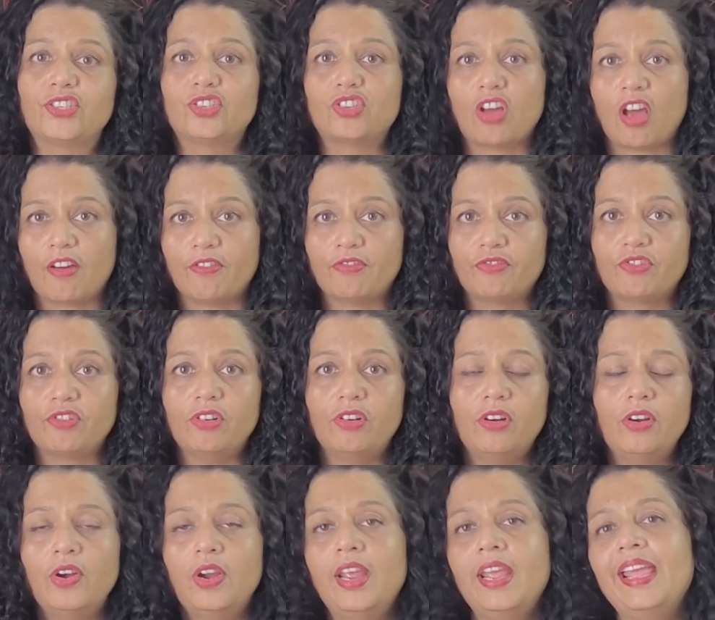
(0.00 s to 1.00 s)

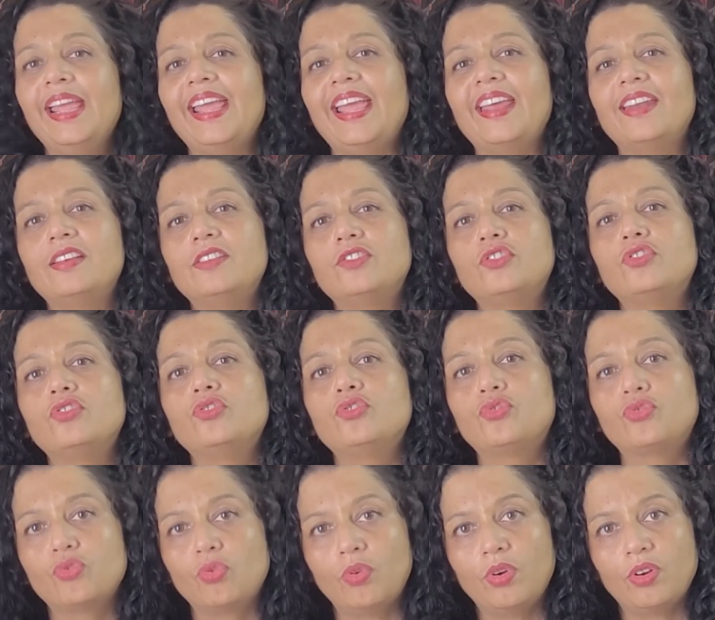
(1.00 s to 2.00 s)
softer, it is
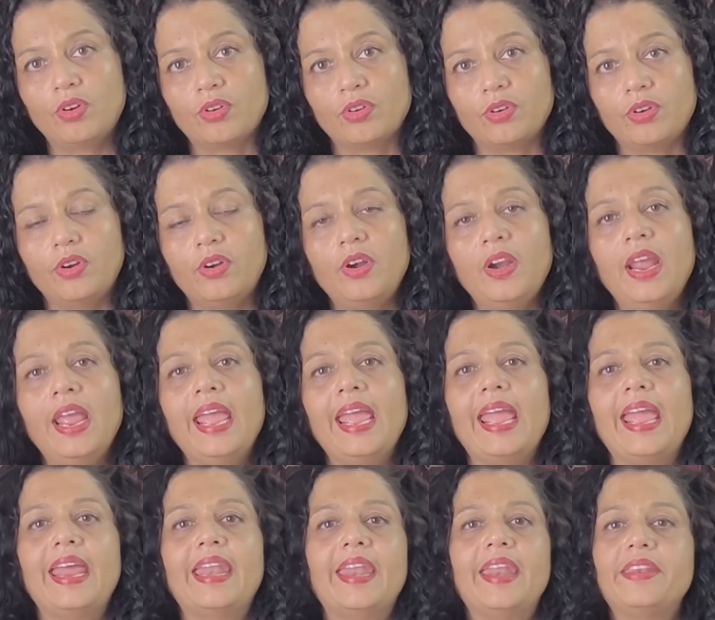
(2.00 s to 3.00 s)
shorter,
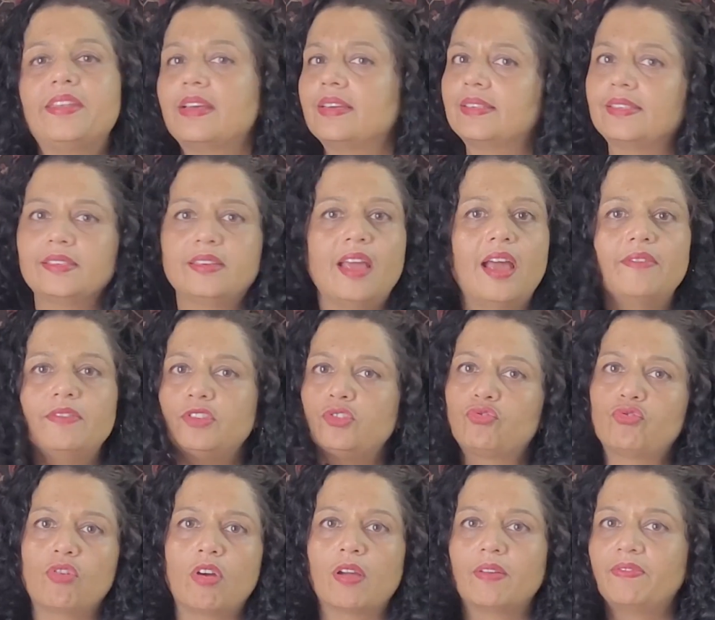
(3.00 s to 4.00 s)
it doesn't have a
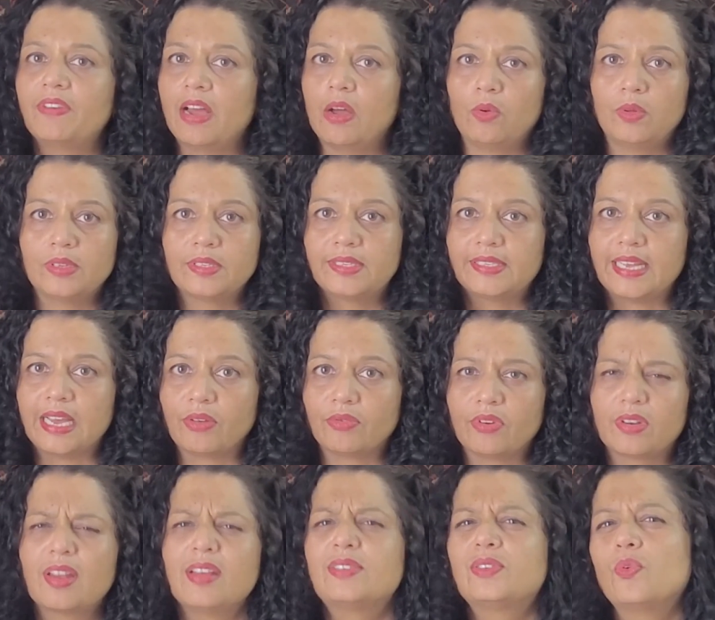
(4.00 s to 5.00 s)
strong vowel sound,
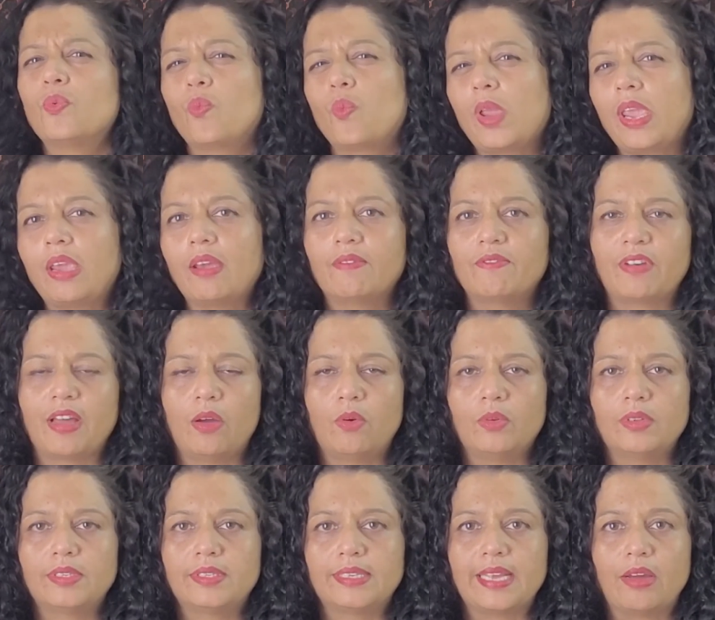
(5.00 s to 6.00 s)
it has a weak
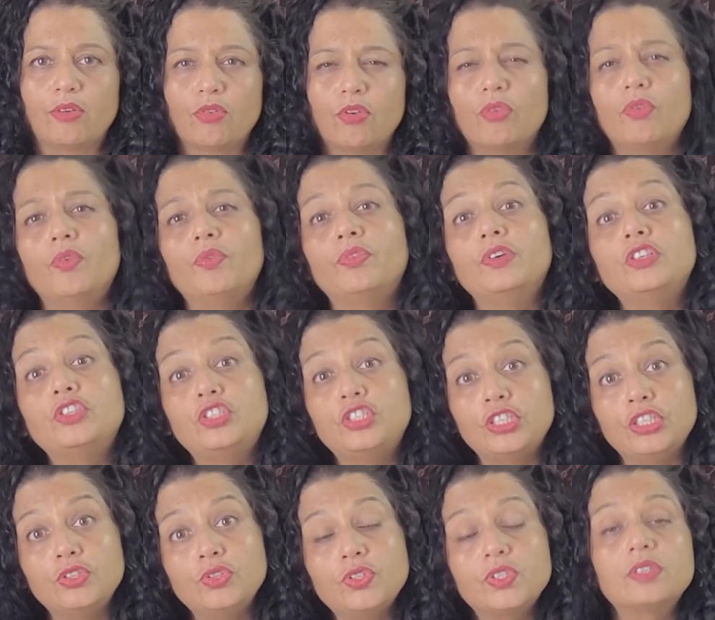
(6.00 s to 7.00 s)
vowel sound or a
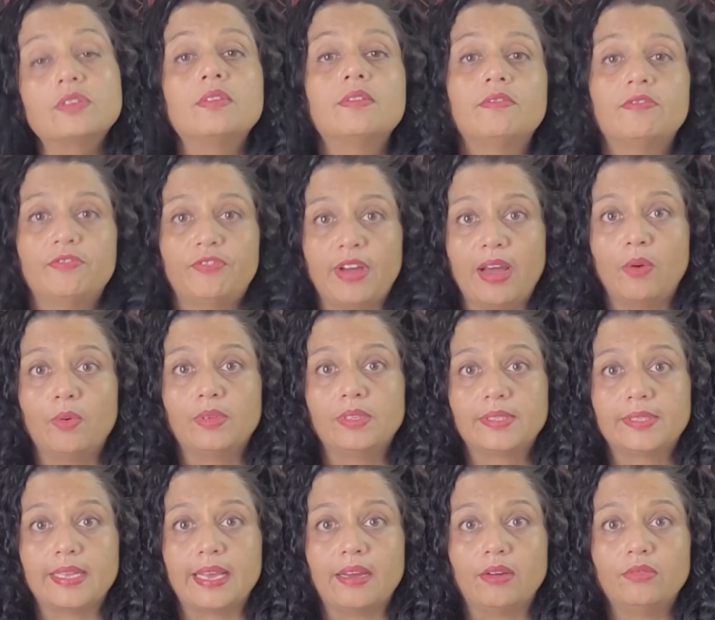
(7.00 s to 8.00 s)
reduced vowel
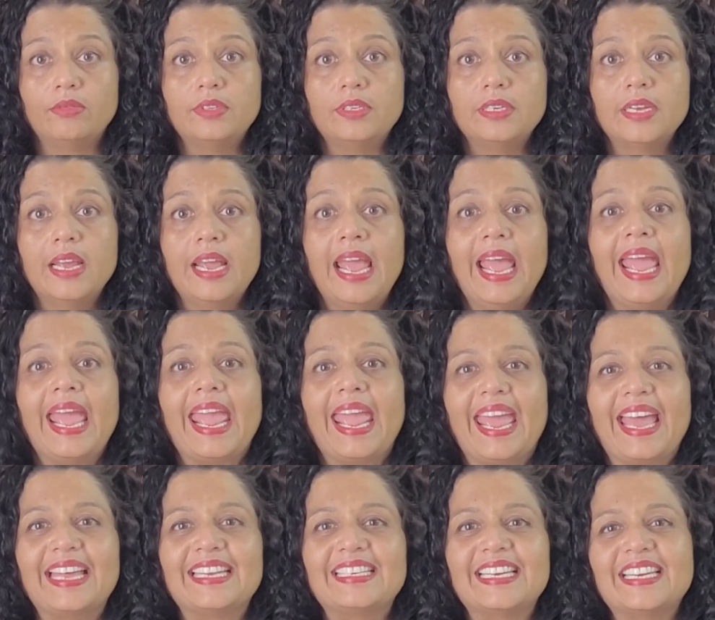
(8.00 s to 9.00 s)
sound,
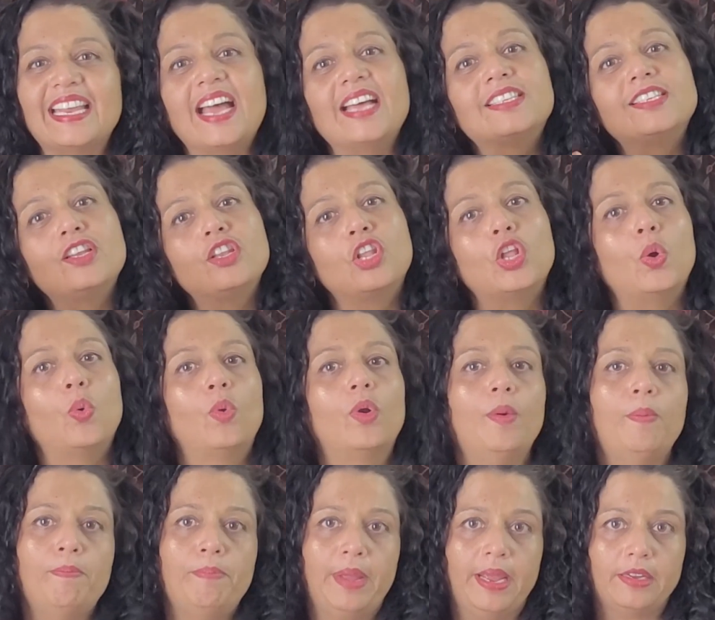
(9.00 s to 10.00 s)
and it has a
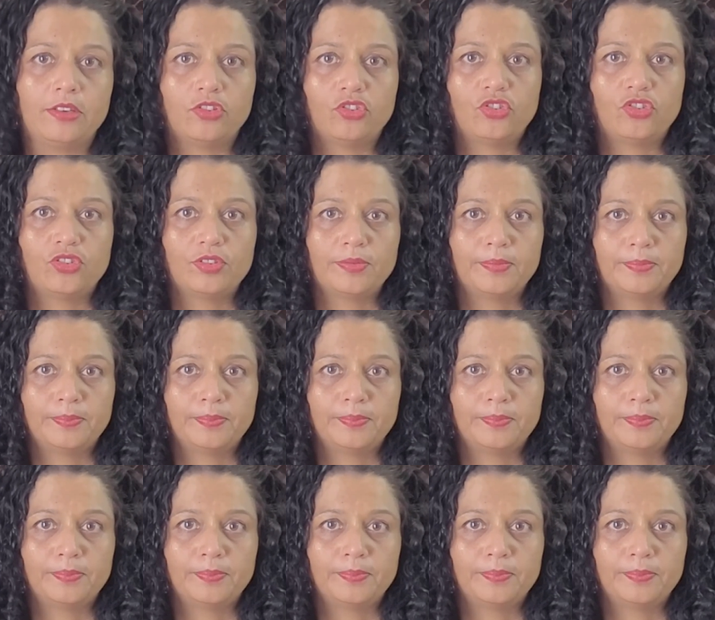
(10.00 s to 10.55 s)
lower pitch.